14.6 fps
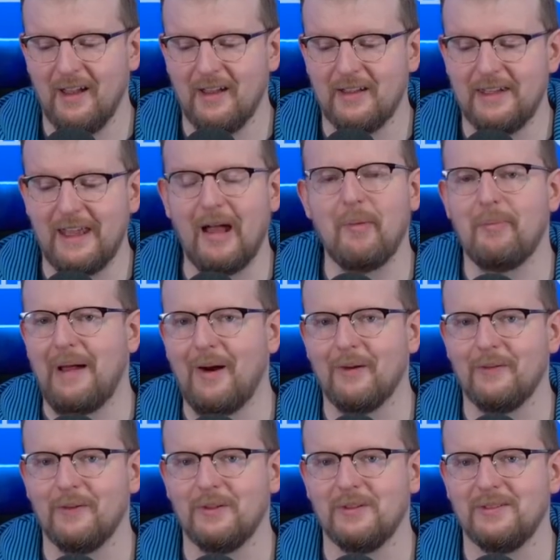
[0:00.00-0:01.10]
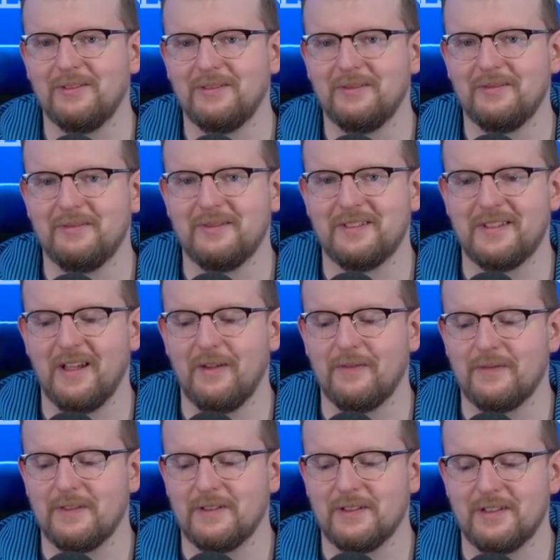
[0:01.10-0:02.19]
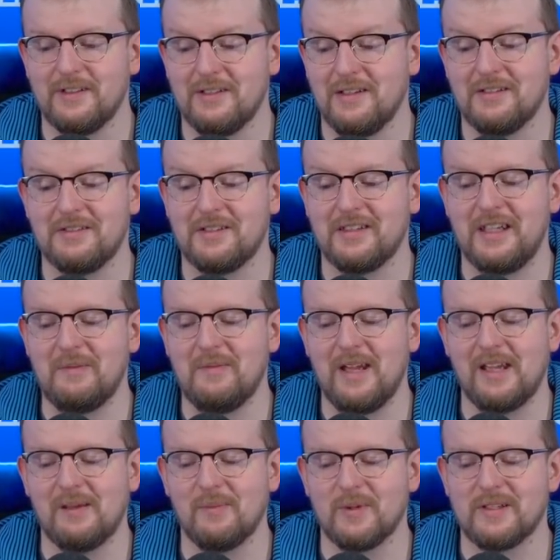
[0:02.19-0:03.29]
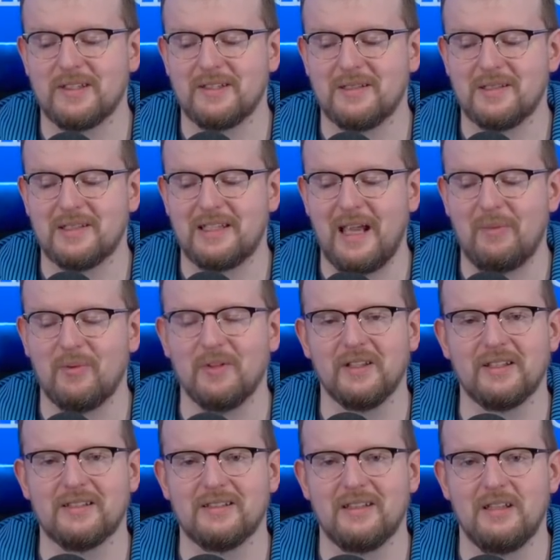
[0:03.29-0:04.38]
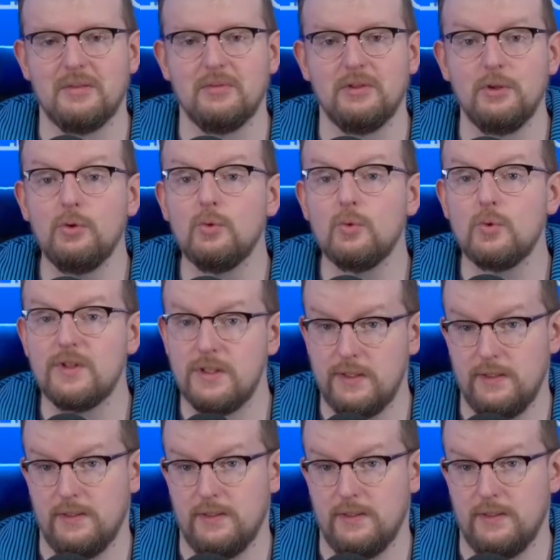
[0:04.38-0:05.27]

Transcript: Yeah, powerful stuff. Because you could just keep making more Saprolings and then you lose.